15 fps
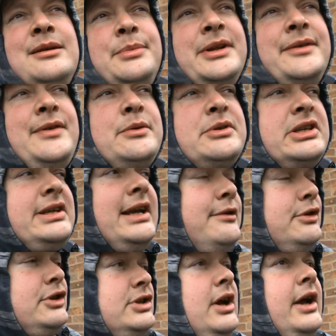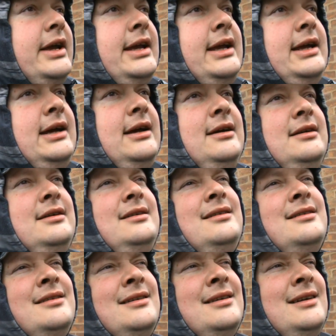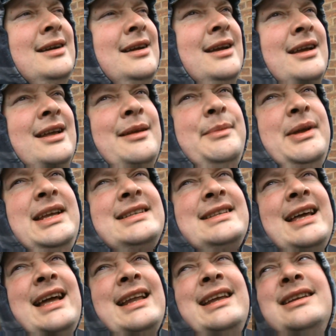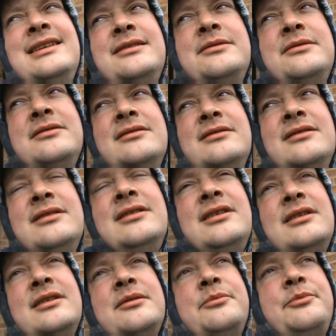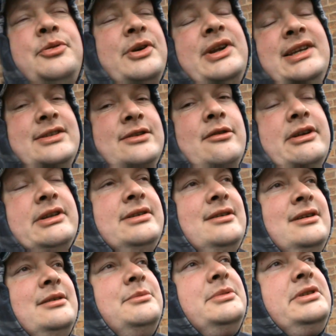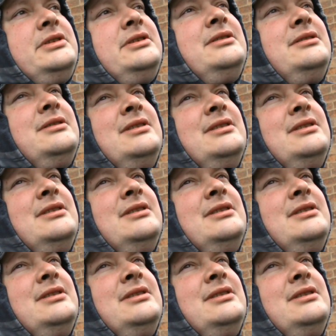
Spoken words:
But if there was a sacred site here, it means that in prehistoric times,